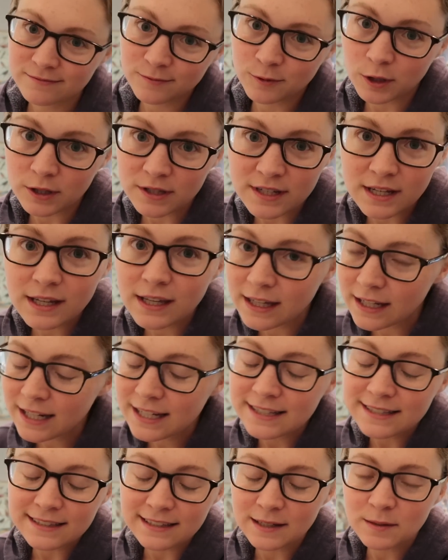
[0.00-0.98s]
We'll see. He
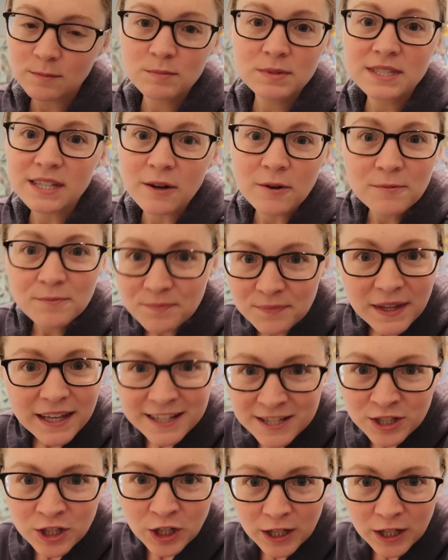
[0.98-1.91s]
needs sleep, so it's